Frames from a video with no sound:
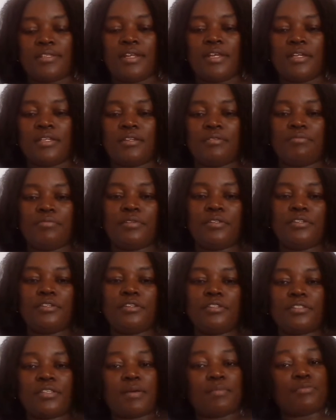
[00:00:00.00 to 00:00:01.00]
Like the video,
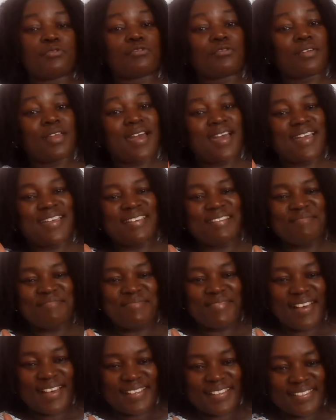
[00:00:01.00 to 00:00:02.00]
subscribe
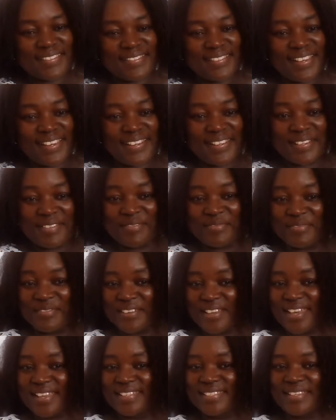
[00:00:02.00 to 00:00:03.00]
as well. Don't
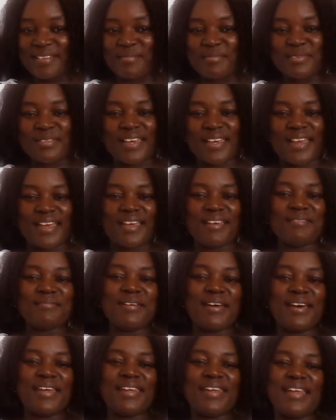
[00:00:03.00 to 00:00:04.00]
forget to subscribe,
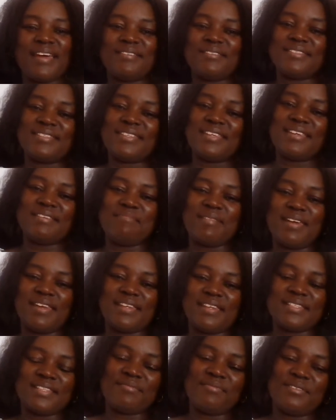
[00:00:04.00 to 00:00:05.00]
and I'll see you in
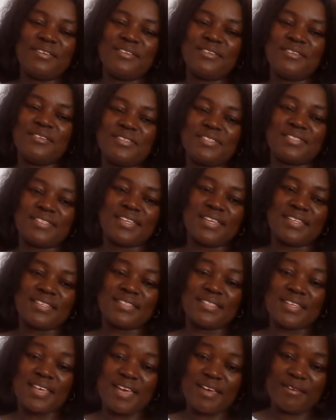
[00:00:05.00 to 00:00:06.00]
another video. Stay
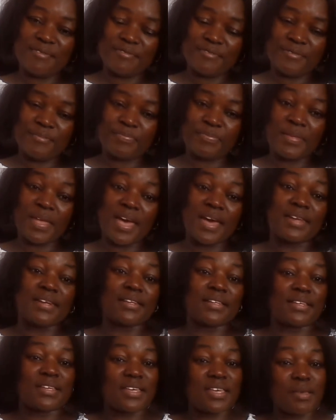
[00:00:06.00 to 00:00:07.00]
safe
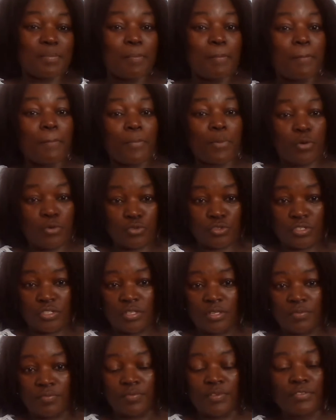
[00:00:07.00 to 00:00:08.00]
and keep
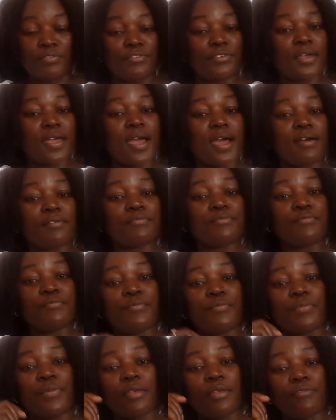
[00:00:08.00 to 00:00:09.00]
positive. If you have
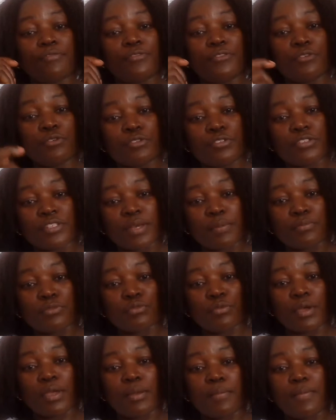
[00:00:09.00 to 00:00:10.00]
a few
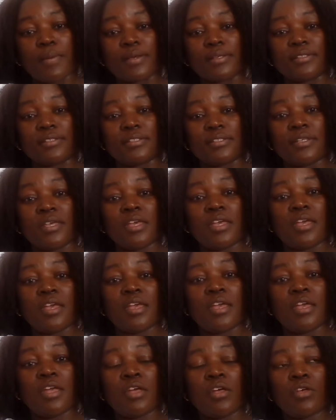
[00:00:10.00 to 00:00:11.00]
subscribers,
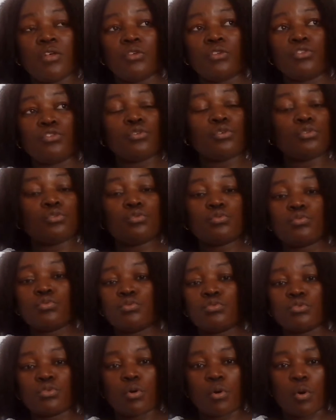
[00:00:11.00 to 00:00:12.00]
don't
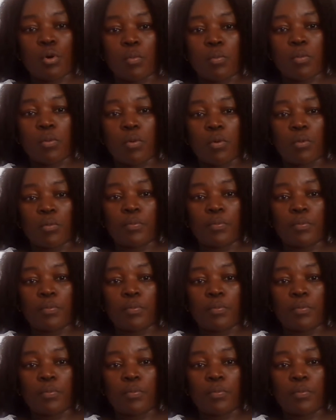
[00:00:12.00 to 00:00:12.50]
lose hope.